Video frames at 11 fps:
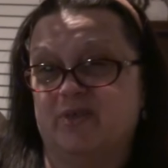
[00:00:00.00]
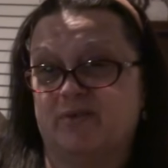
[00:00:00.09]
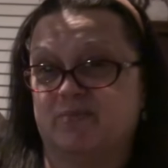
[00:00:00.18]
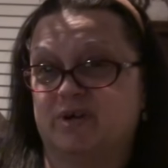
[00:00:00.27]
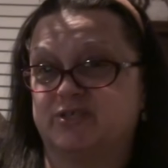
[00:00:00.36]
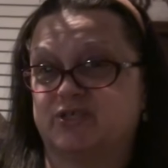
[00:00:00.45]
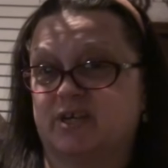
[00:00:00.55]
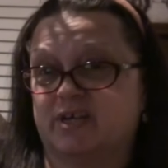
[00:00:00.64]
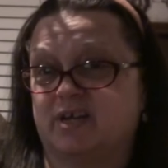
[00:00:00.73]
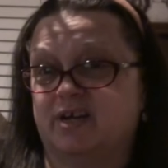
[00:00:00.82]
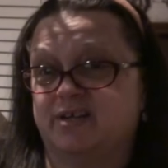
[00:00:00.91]
that much.
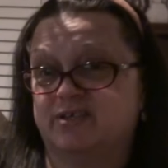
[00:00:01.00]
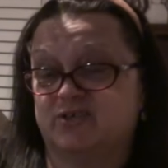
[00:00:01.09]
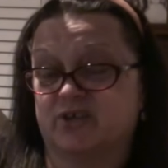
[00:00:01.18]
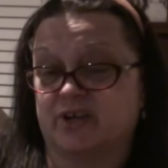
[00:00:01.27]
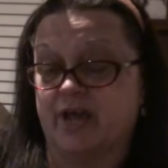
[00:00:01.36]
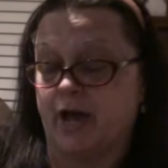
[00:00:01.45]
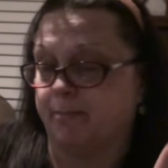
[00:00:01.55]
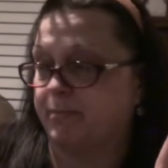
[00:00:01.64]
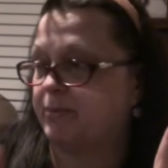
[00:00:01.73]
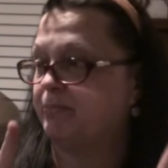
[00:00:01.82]
I kind of took a nap.